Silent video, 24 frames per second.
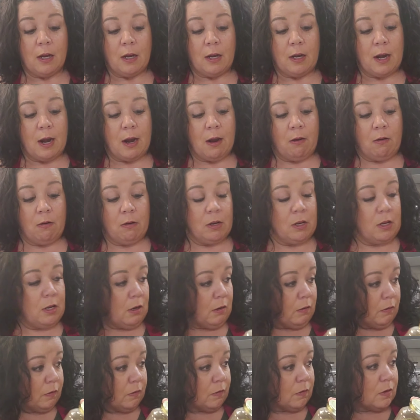Now
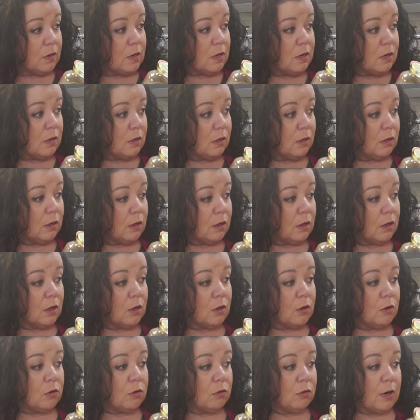this
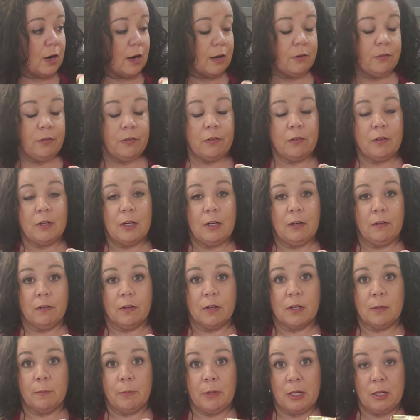crust is
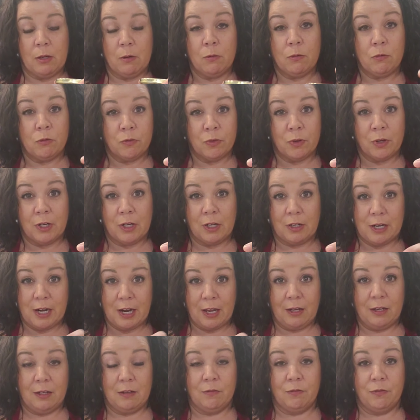going to be used for an
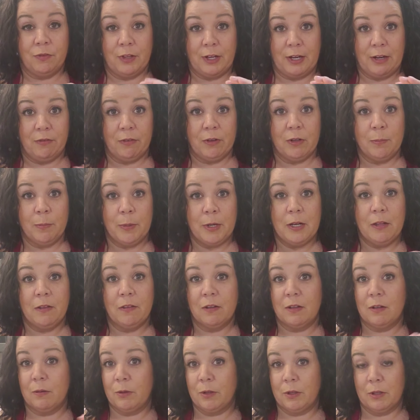Italian flavored
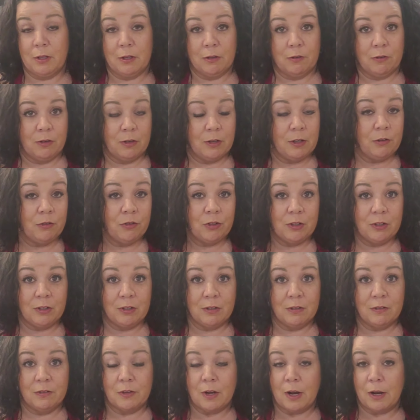pizza with your
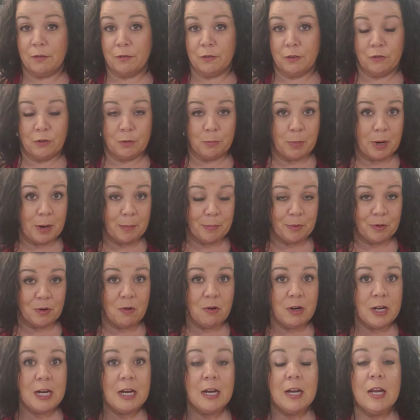traditional sausage and
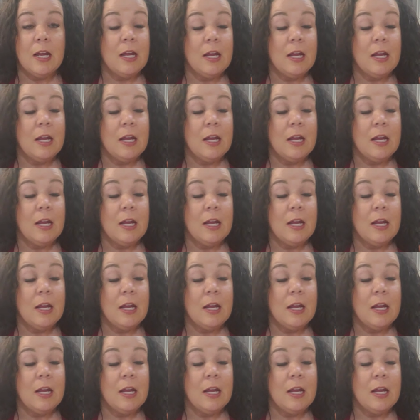pepperoni.